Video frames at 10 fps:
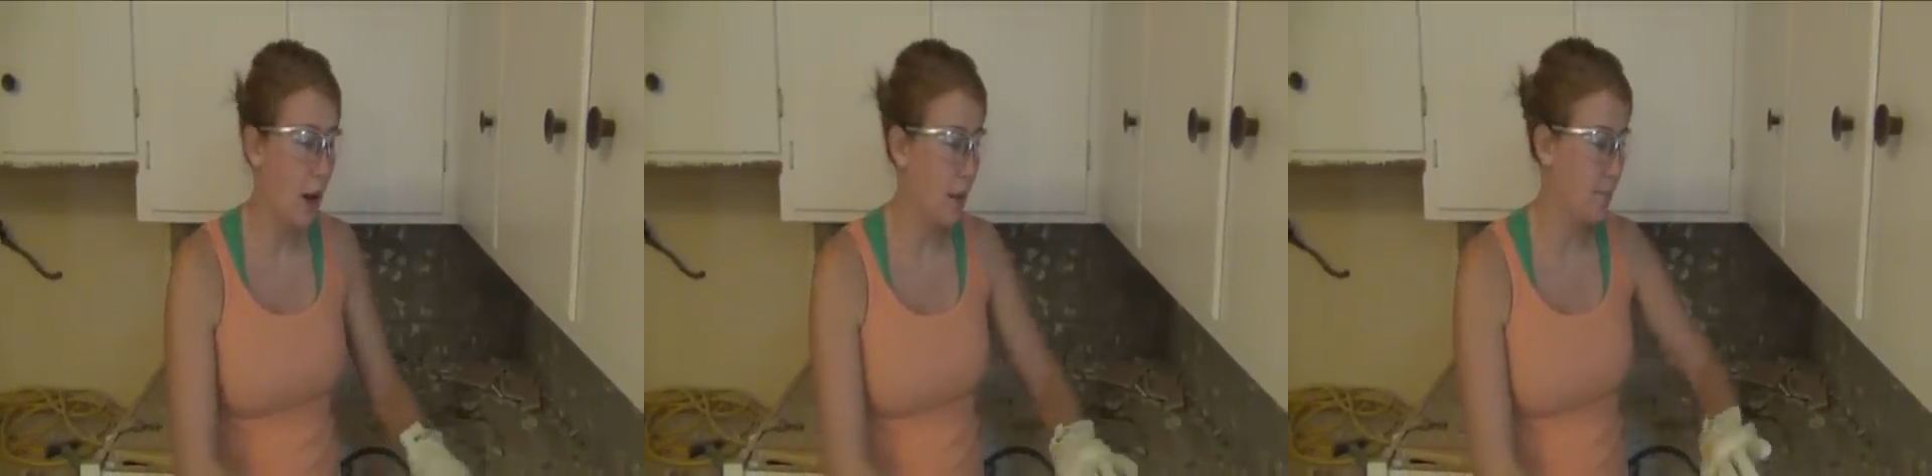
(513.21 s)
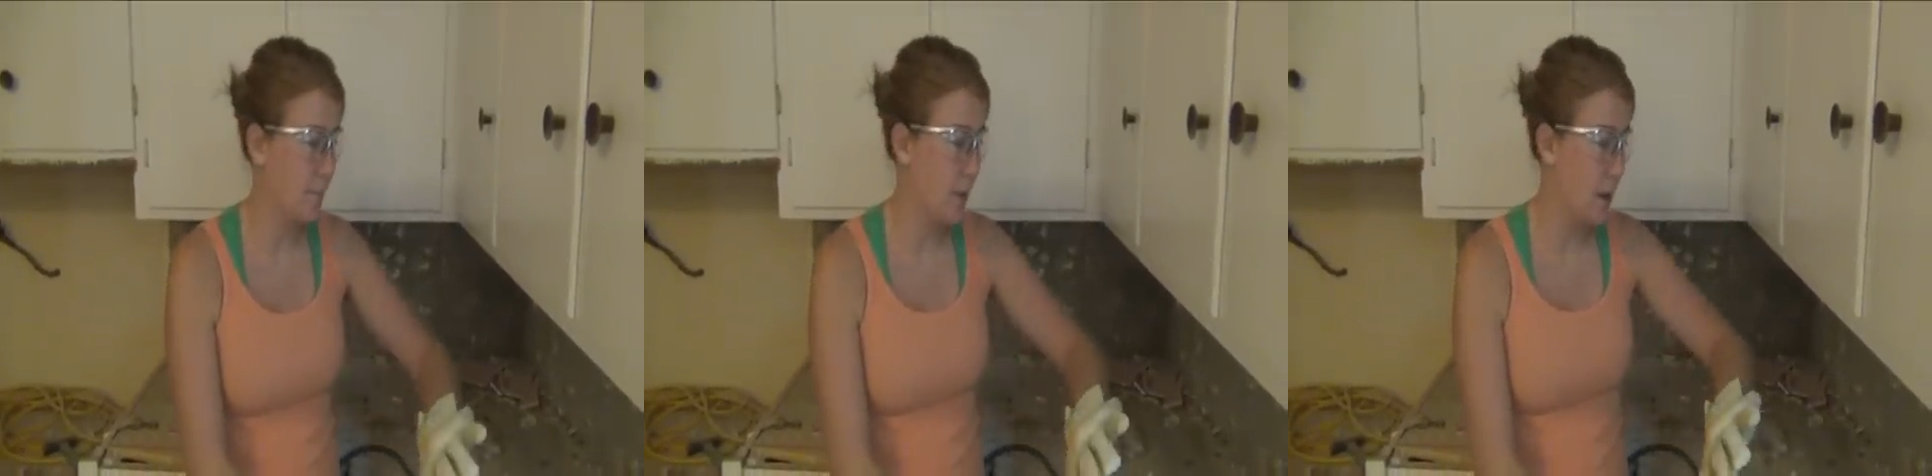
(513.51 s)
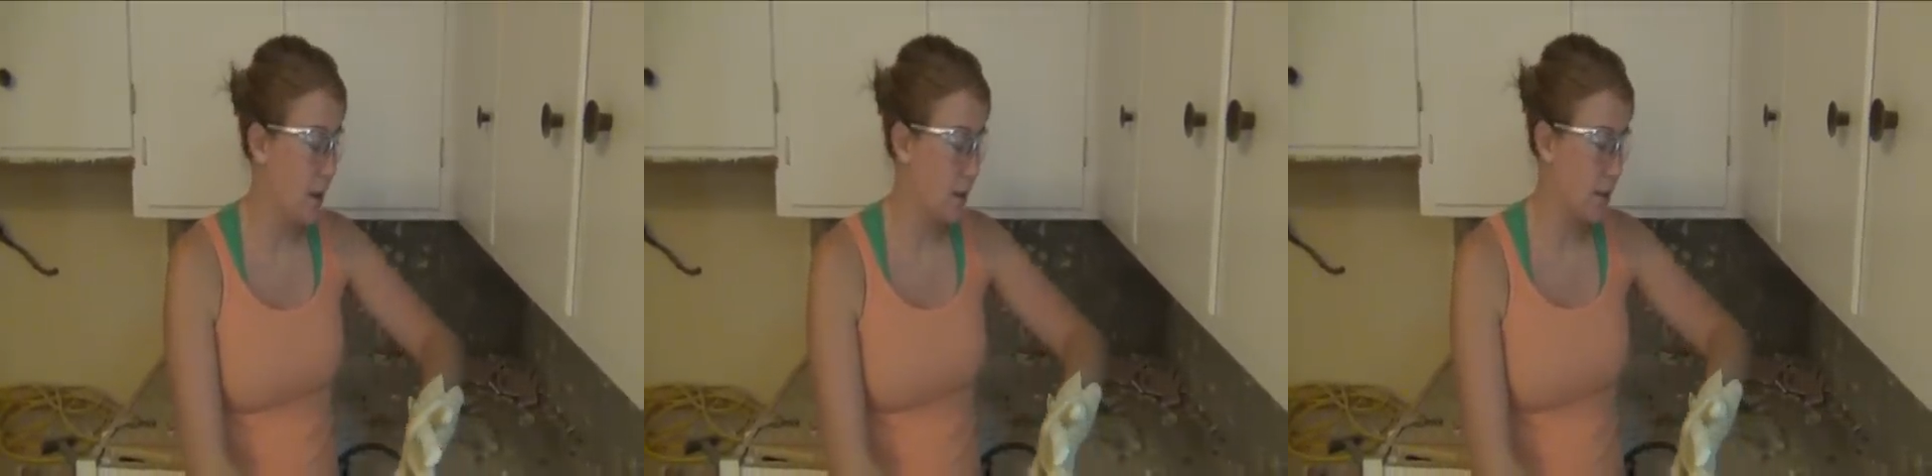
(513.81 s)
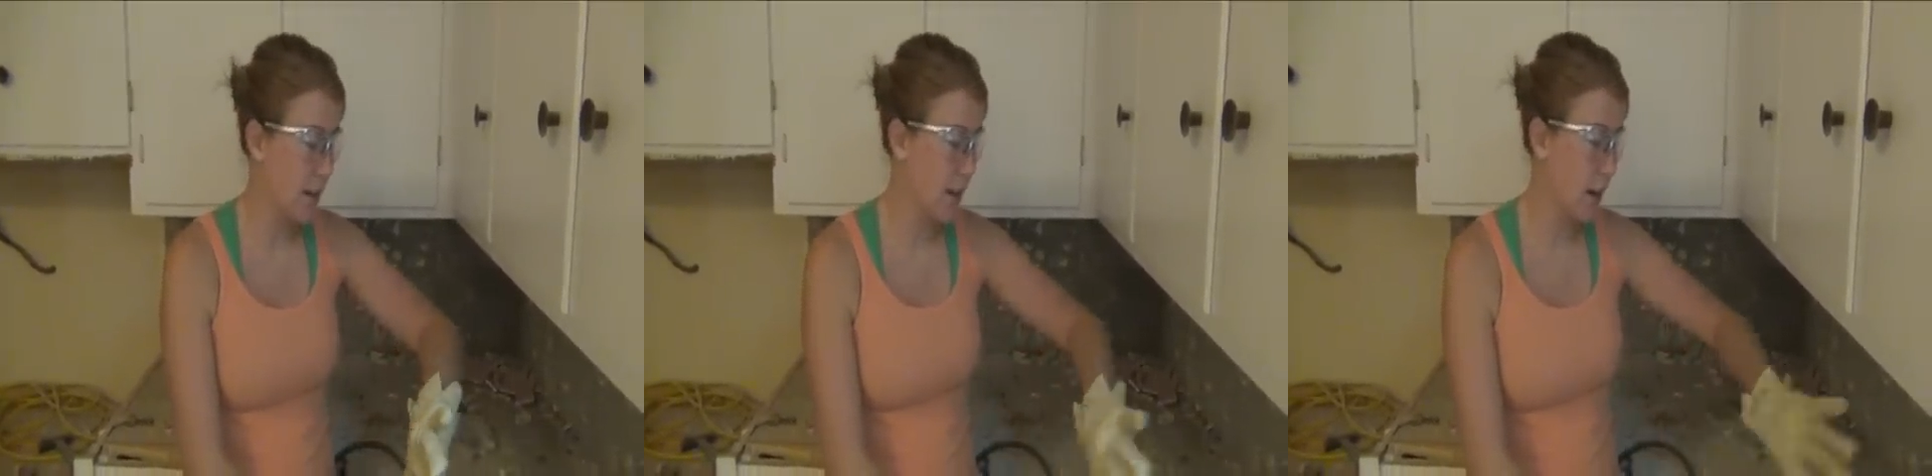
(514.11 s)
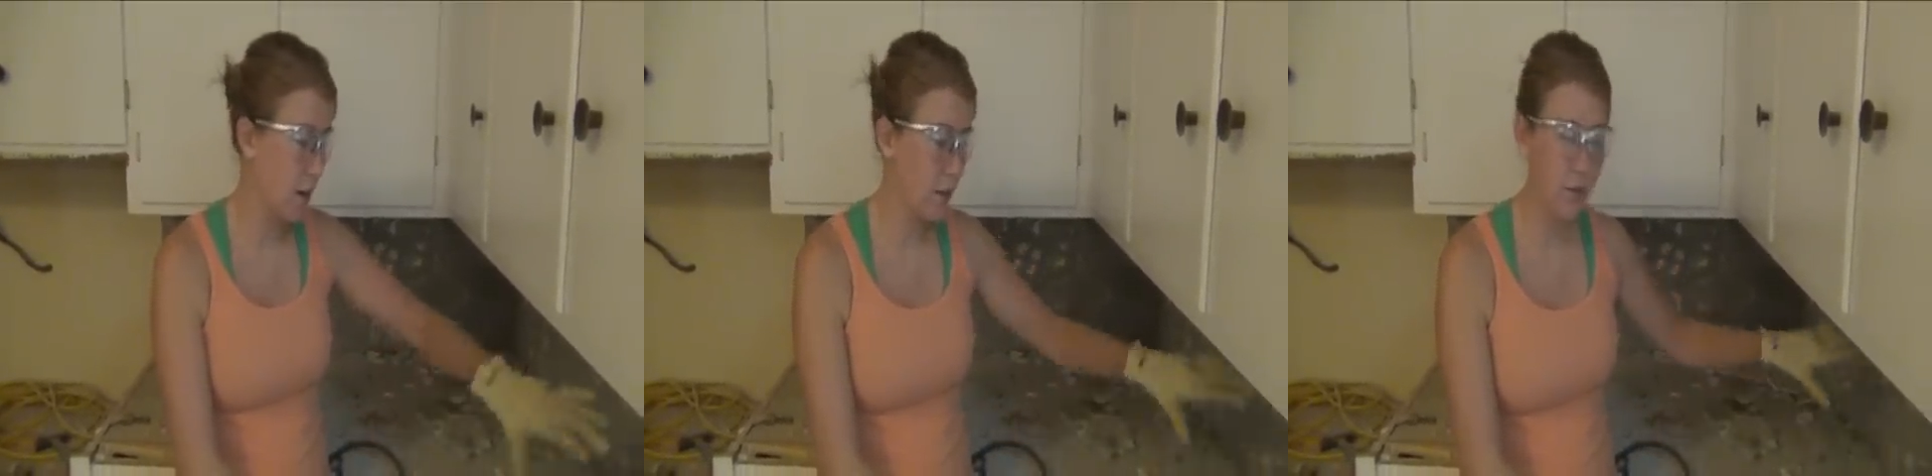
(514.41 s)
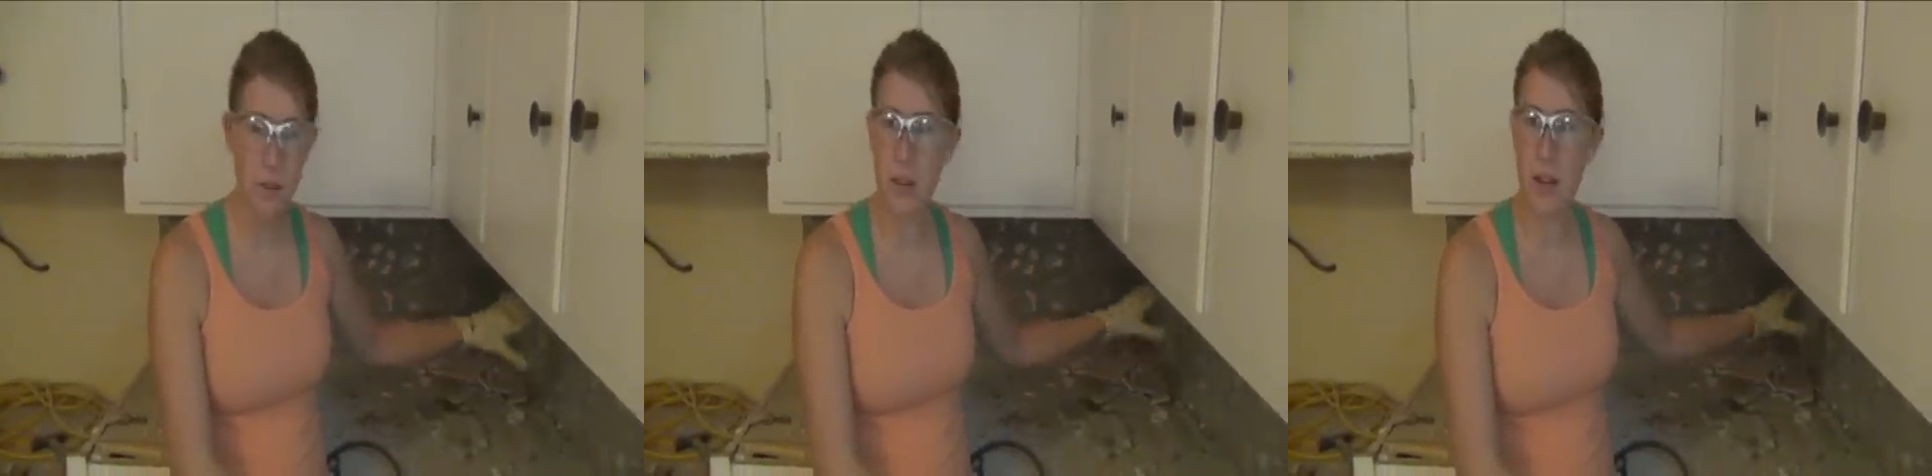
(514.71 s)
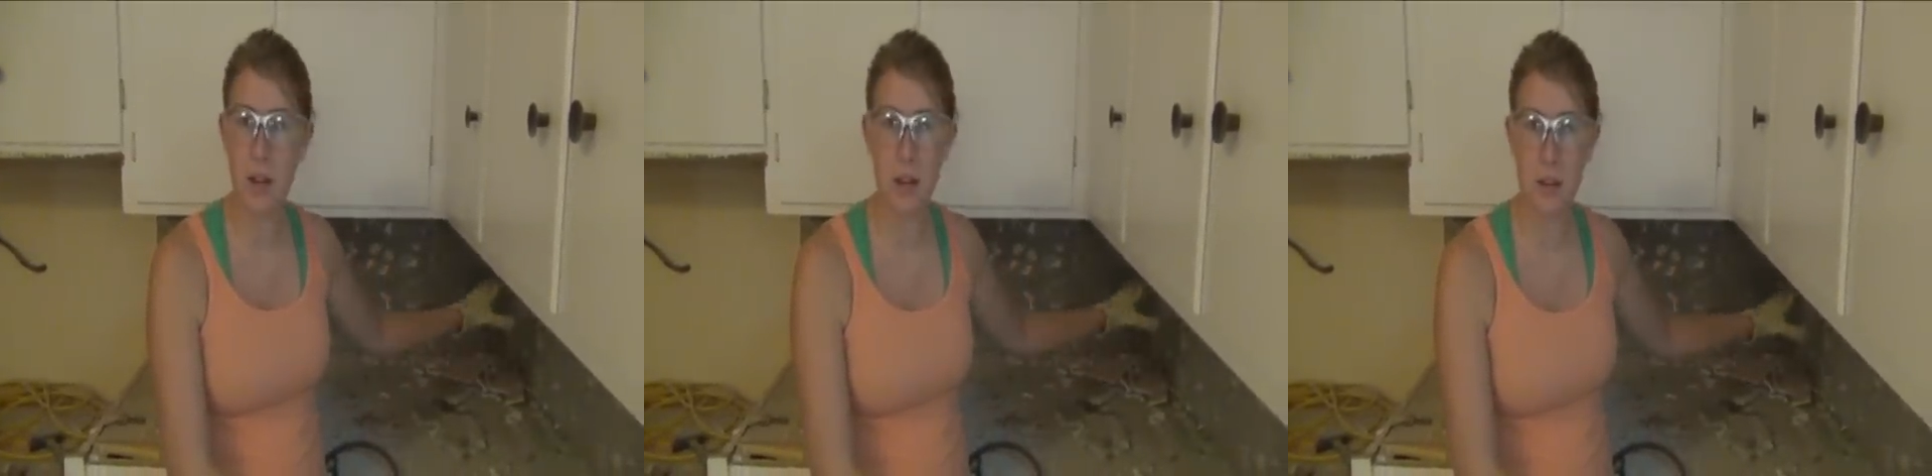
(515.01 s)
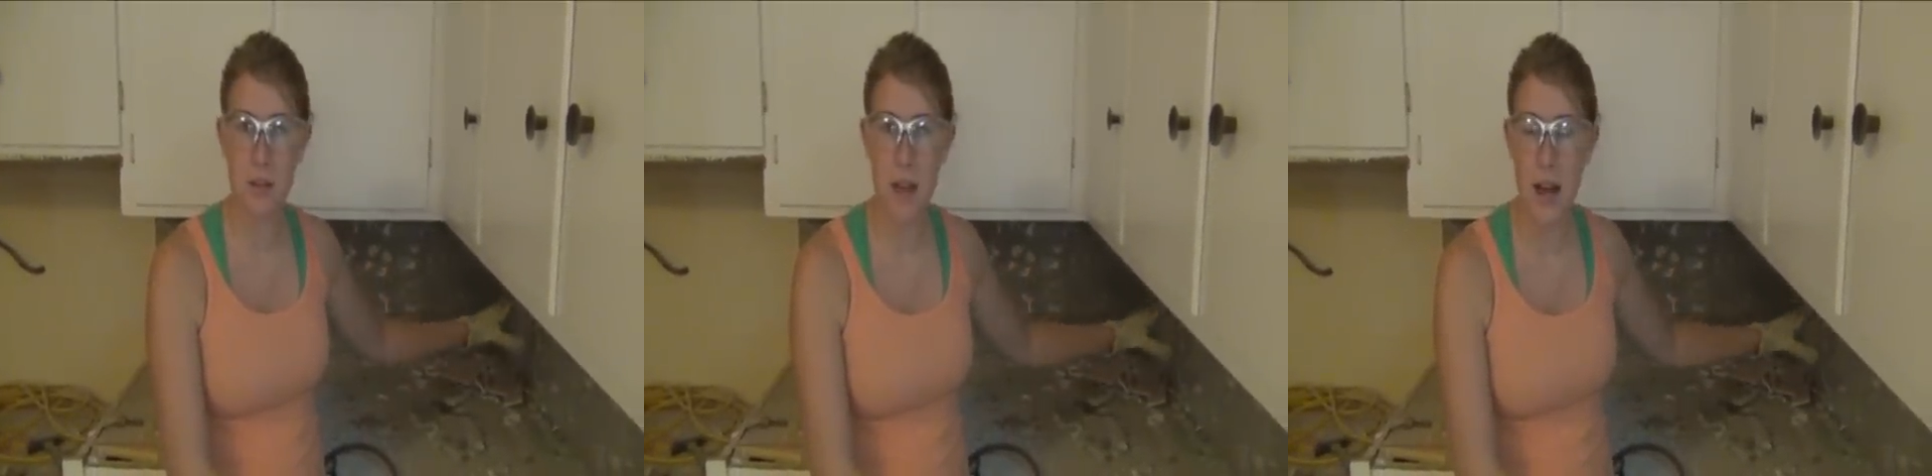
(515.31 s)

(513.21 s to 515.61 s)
um, take care of the